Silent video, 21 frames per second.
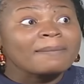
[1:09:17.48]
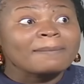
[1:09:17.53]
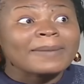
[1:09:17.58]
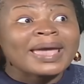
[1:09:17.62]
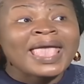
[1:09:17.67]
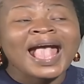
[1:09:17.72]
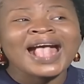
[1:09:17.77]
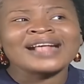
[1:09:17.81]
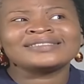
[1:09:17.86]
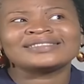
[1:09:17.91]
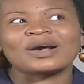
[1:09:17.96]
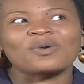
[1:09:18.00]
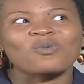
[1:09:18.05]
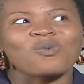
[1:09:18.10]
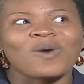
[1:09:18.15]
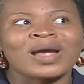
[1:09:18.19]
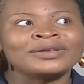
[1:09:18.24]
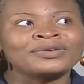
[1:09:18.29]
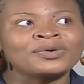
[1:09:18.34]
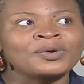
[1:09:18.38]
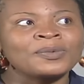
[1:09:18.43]
My eyes are
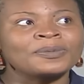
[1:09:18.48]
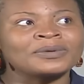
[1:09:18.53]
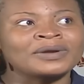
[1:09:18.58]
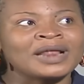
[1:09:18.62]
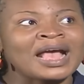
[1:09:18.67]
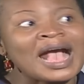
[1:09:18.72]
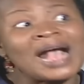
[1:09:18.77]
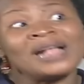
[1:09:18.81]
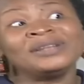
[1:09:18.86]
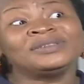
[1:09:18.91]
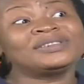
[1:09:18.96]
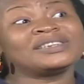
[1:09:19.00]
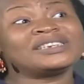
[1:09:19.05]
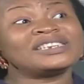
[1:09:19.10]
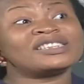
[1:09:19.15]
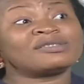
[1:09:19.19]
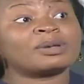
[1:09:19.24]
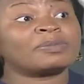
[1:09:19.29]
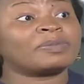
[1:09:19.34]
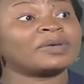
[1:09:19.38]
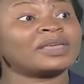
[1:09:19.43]
wide open. And you see
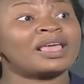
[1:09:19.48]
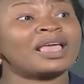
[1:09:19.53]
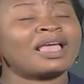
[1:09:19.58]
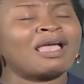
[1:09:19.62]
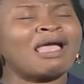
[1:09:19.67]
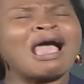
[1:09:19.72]
this baby,